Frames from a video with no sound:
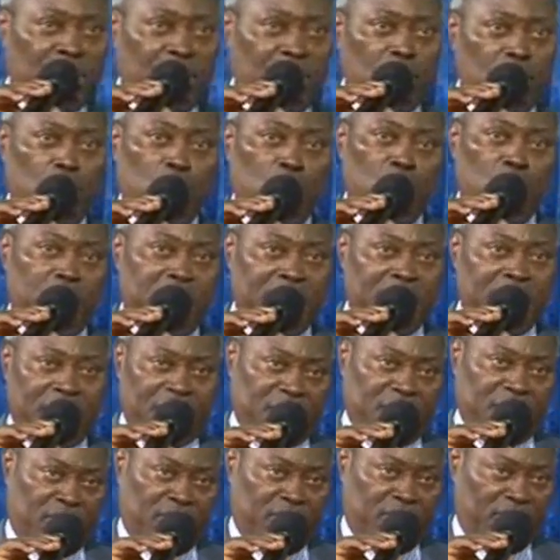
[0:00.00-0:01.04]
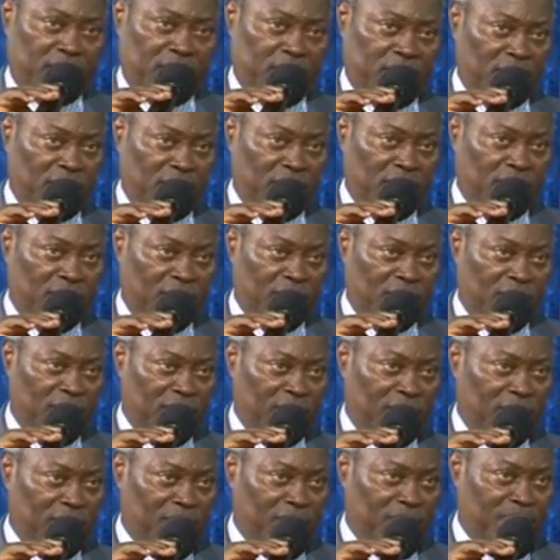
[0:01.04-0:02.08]
as a worker,
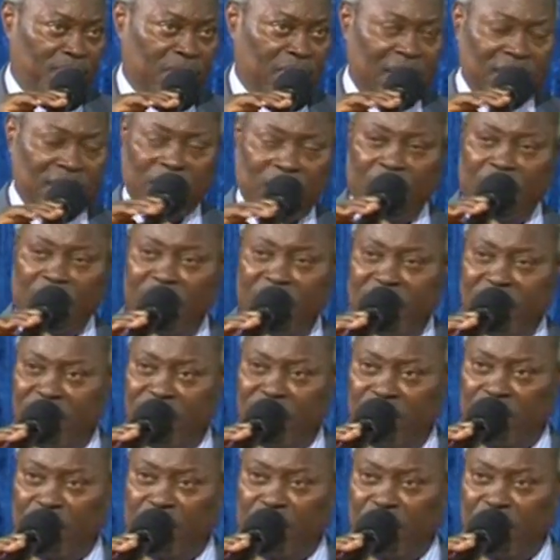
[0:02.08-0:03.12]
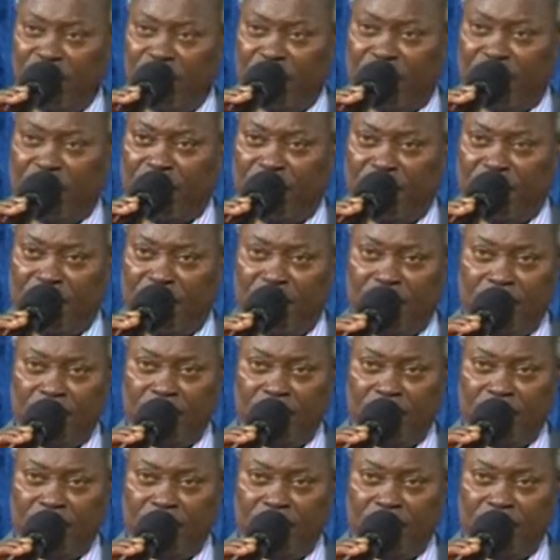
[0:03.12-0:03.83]
as a leader in the church,